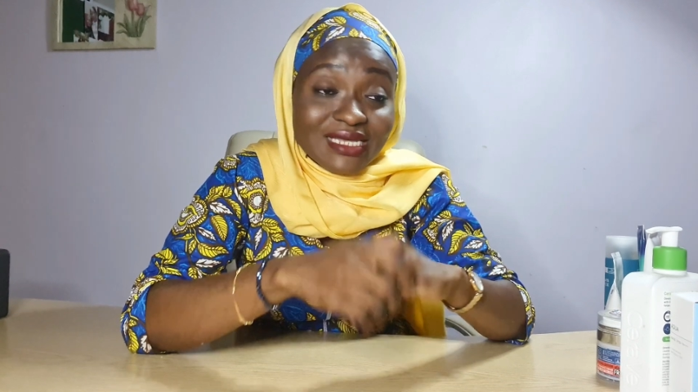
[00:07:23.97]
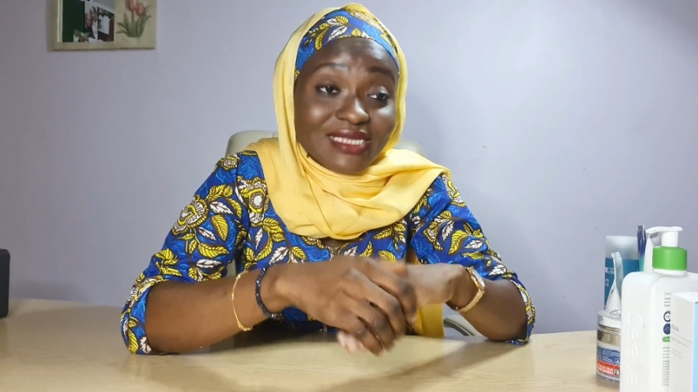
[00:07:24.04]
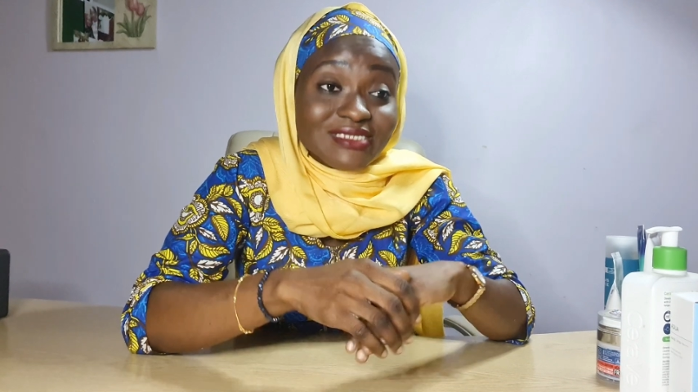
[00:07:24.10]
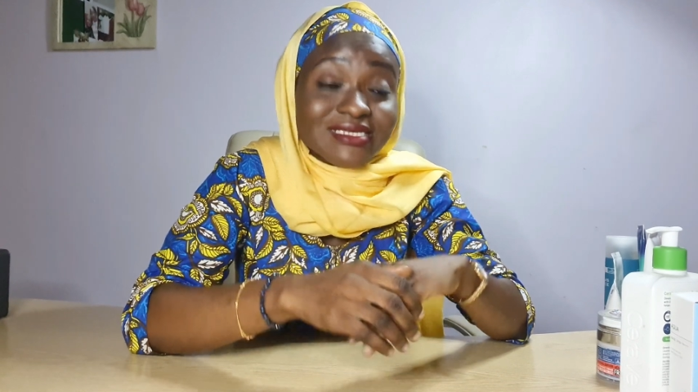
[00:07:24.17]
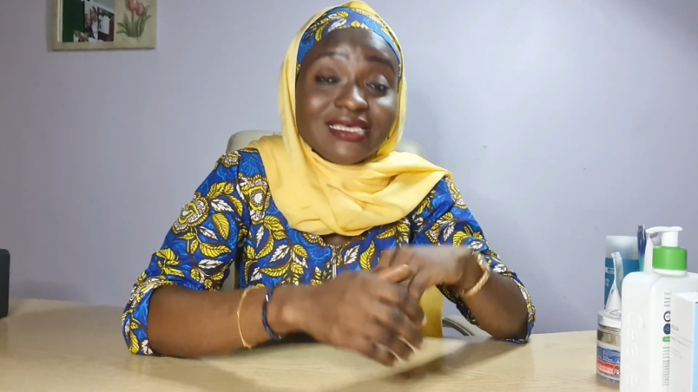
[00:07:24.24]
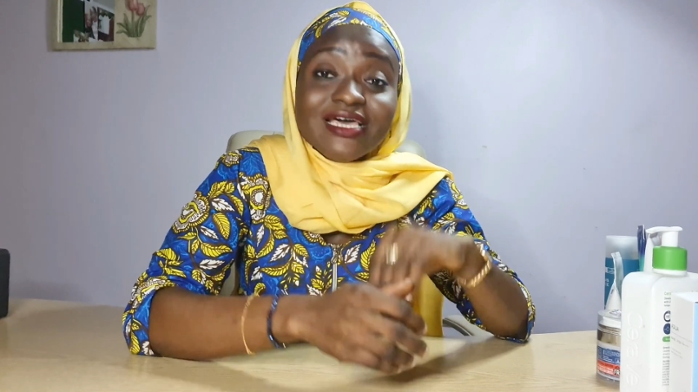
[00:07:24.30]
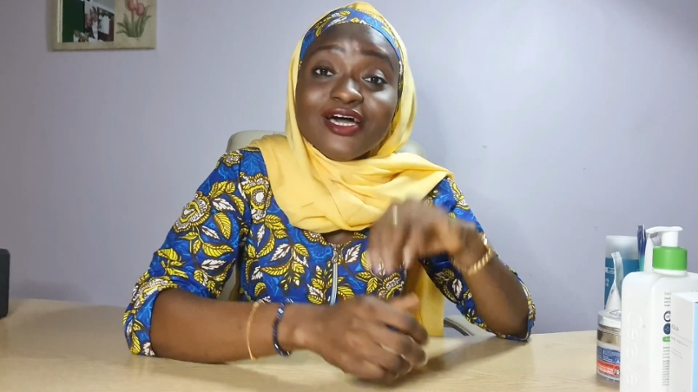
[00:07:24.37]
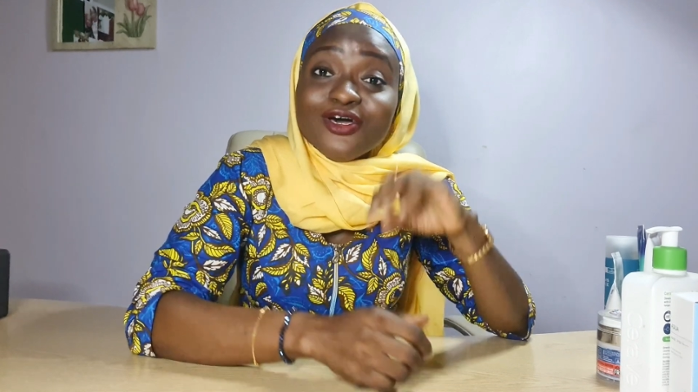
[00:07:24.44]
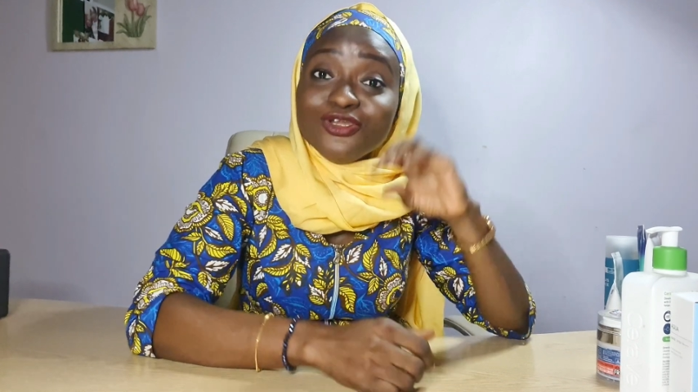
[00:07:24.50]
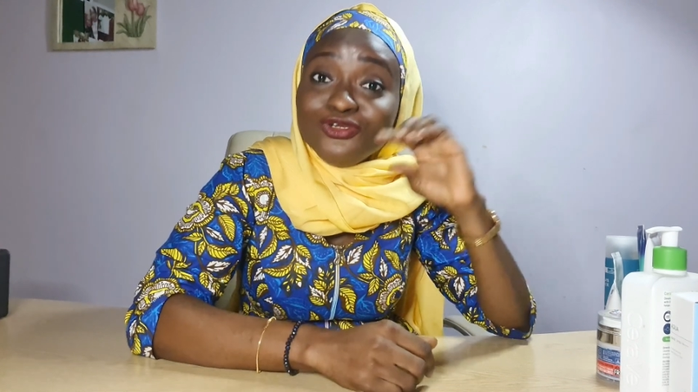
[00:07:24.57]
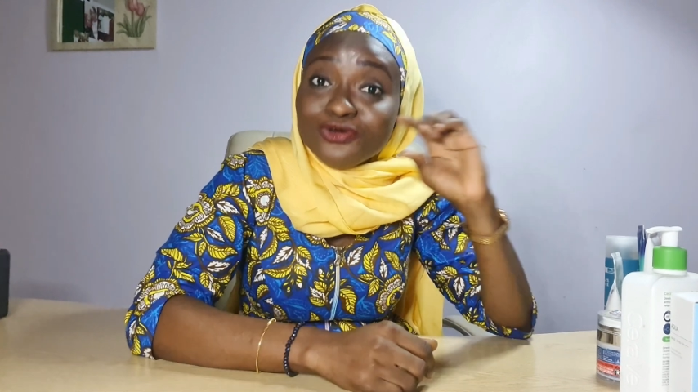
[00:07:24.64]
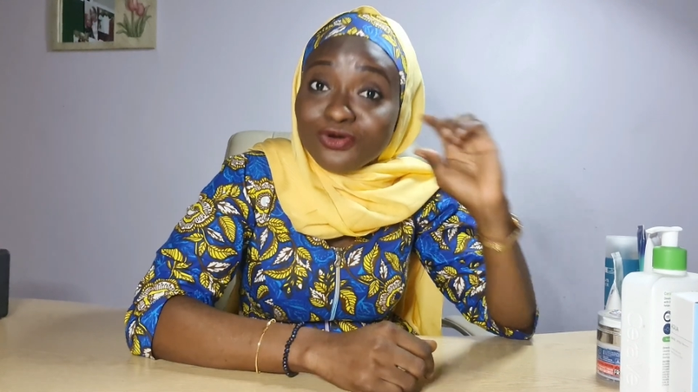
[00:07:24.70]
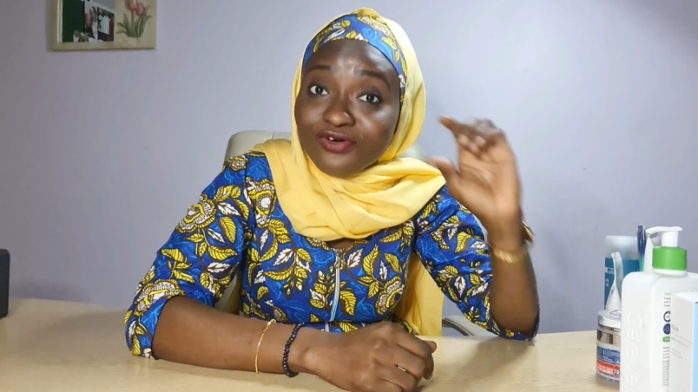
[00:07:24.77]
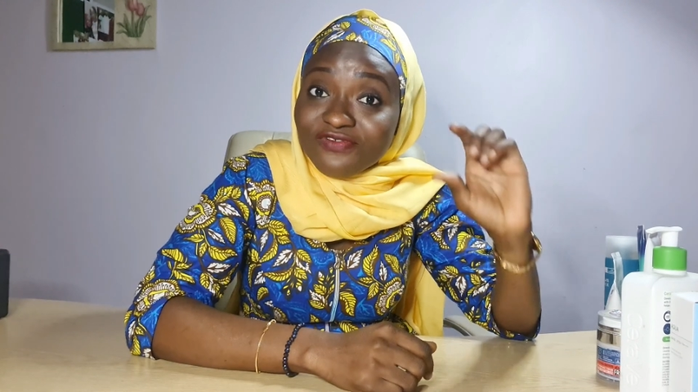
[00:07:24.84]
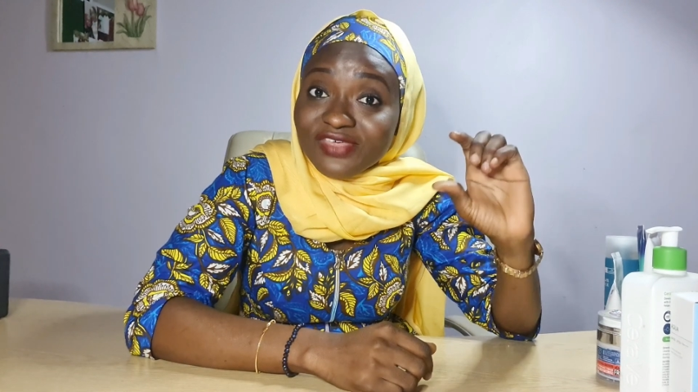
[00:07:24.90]
that
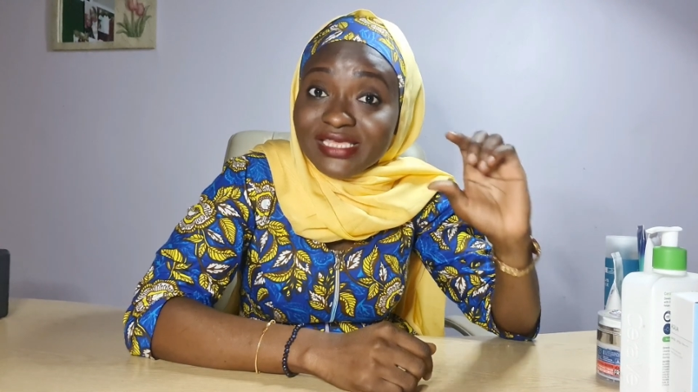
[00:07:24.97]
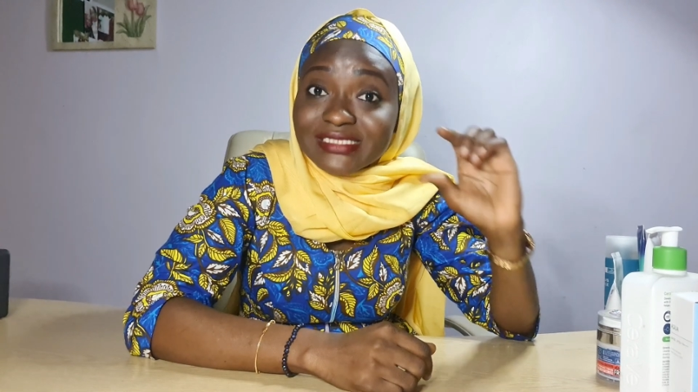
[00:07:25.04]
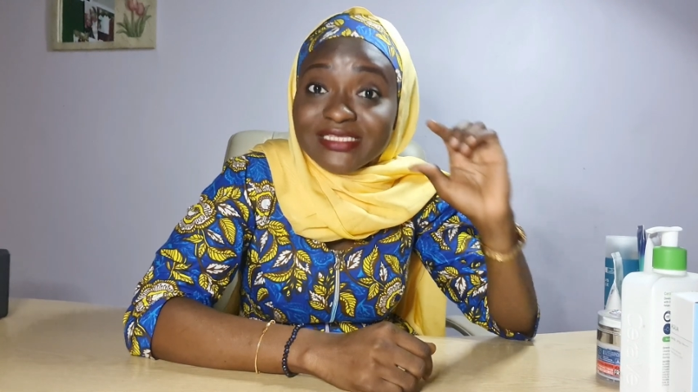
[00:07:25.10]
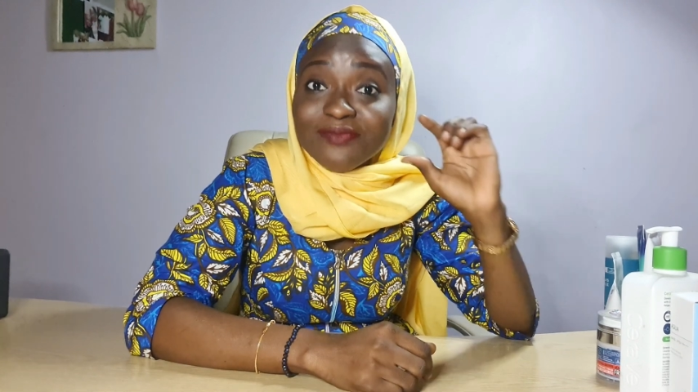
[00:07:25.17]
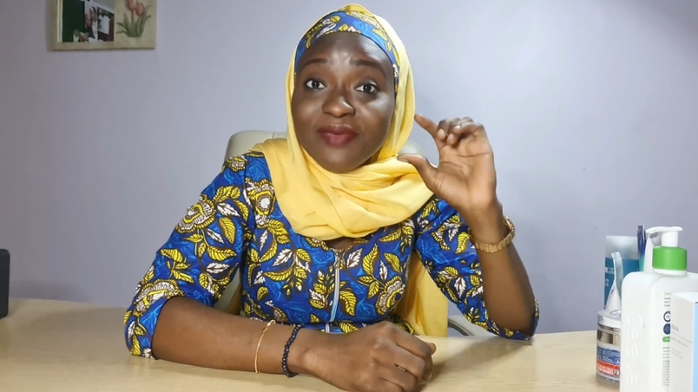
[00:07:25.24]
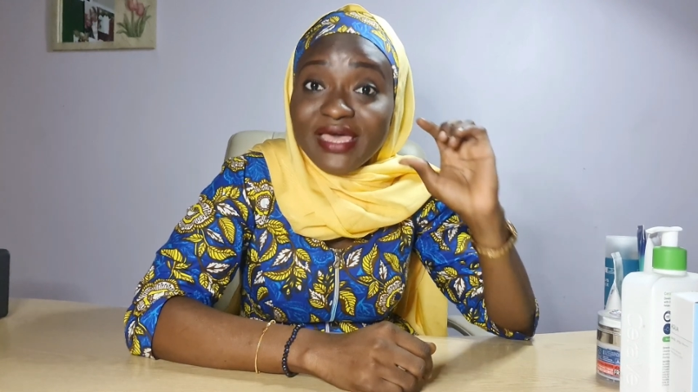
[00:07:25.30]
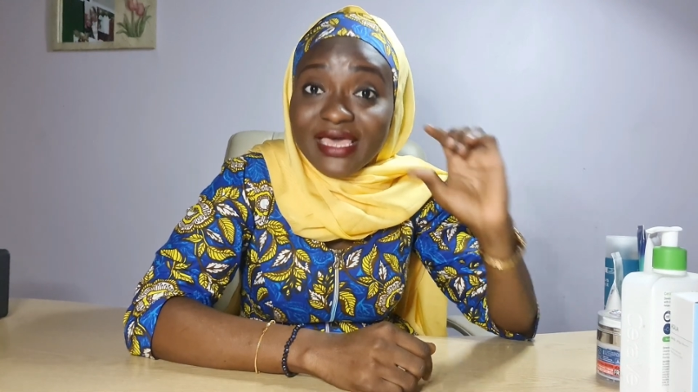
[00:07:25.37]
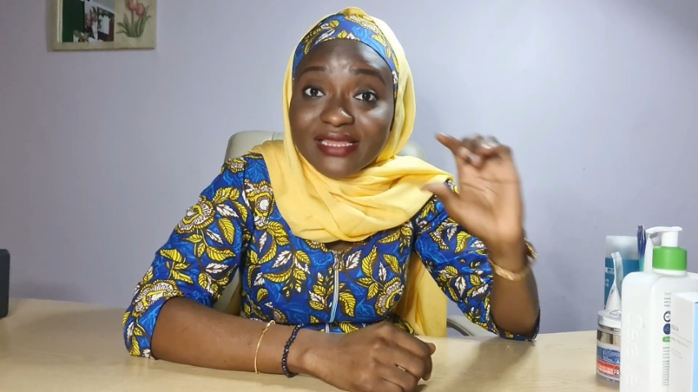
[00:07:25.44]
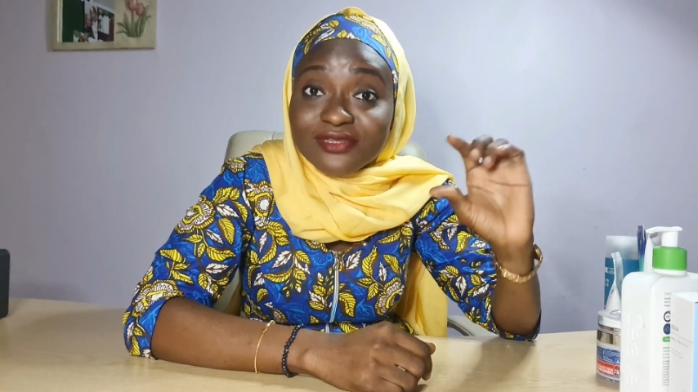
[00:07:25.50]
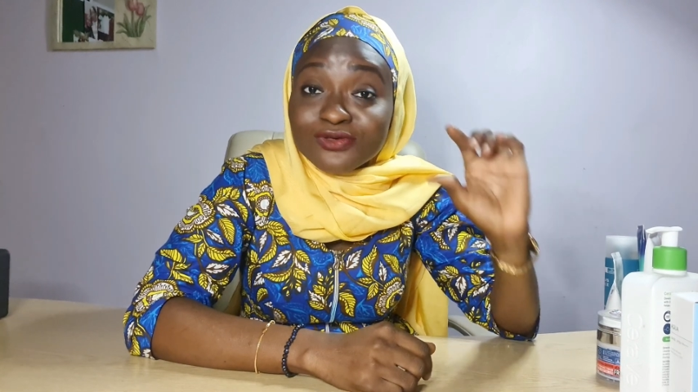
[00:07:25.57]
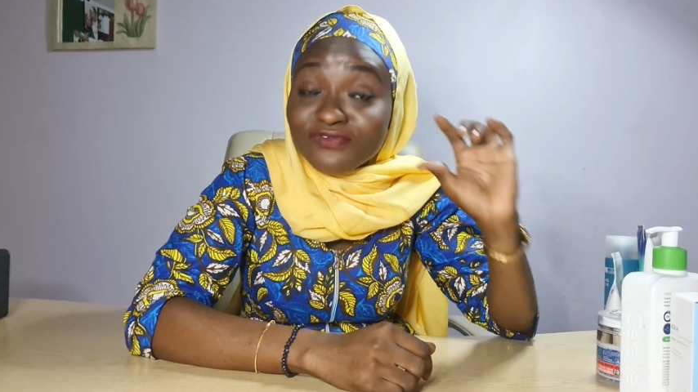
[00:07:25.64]
Dove is the best.